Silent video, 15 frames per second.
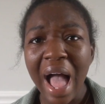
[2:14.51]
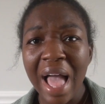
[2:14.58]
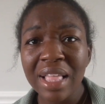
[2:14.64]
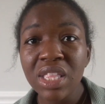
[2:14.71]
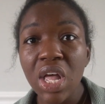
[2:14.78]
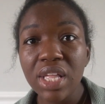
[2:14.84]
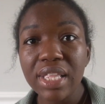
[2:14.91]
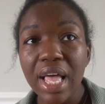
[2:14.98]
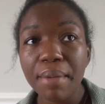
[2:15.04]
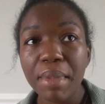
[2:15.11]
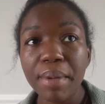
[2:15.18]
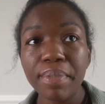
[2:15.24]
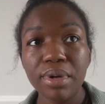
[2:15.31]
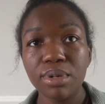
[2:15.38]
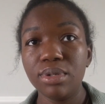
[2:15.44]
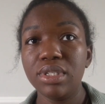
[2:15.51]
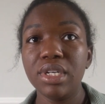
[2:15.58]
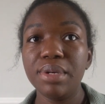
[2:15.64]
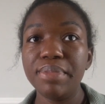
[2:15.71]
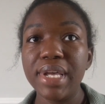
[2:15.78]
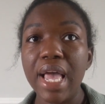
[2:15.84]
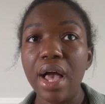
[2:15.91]
I thought that my book was
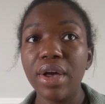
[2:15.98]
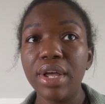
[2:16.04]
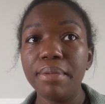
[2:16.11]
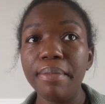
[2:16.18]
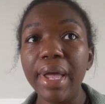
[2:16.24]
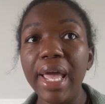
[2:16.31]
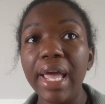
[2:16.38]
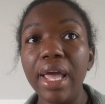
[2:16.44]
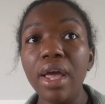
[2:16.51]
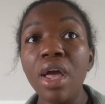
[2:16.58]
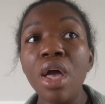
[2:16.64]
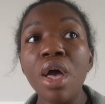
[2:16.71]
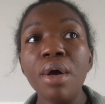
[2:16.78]
going to be out in May.